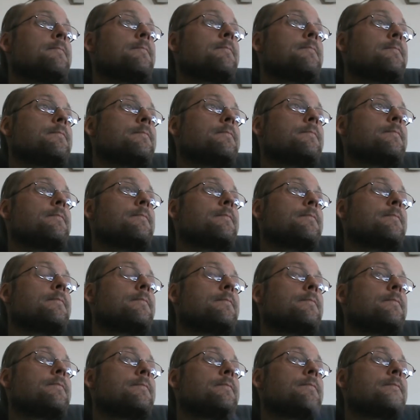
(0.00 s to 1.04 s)

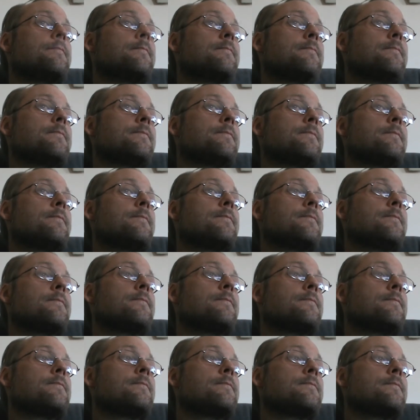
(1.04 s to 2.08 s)

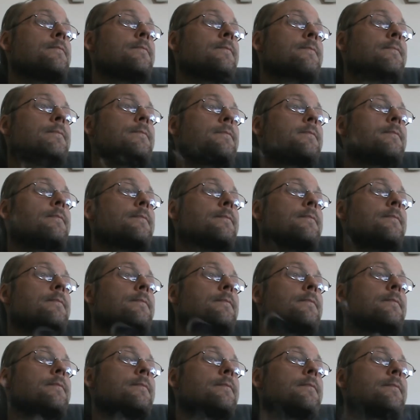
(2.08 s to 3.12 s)

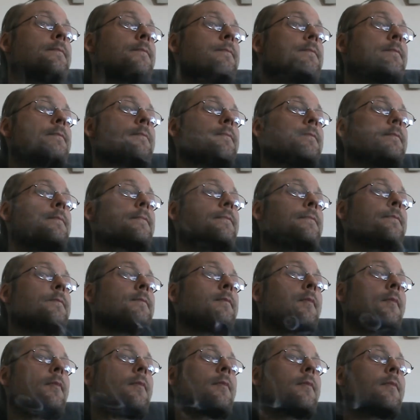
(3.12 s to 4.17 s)

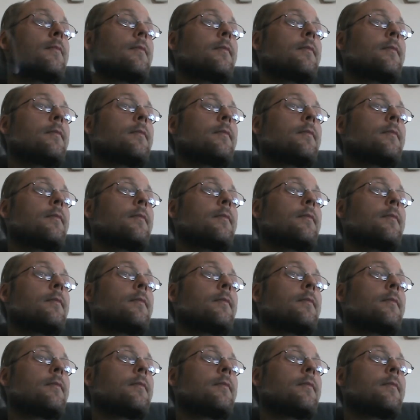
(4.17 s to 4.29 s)
(silence)